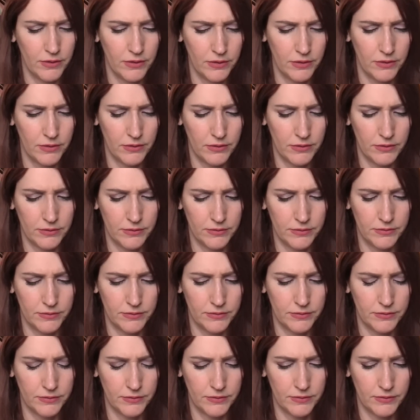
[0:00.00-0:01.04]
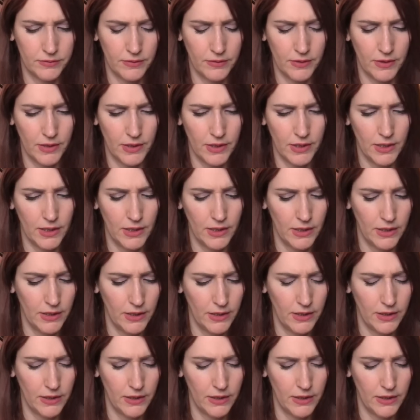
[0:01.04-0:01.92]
(no one is talking)